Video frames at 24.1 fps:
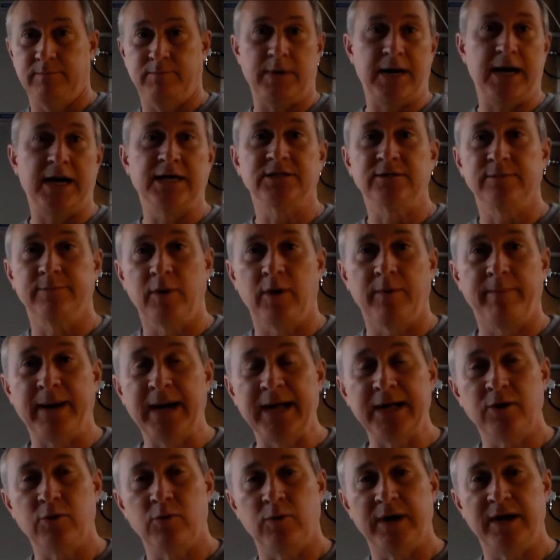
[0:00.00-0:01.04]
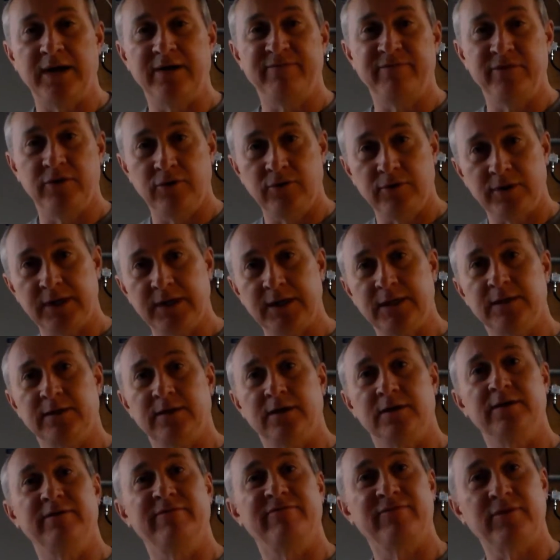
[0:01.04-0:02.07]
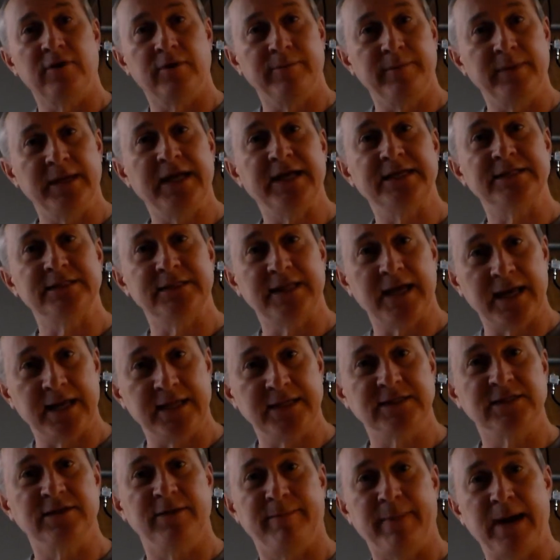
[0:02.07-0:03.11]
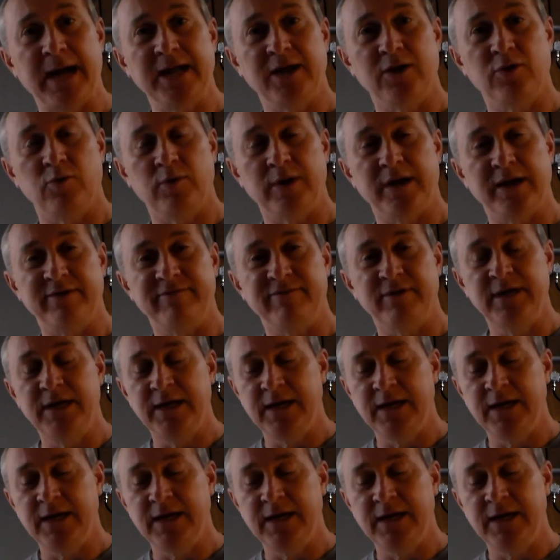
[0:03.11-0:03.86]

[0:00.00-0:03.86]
possible microwave, you can confirm, yes, that is a microwave.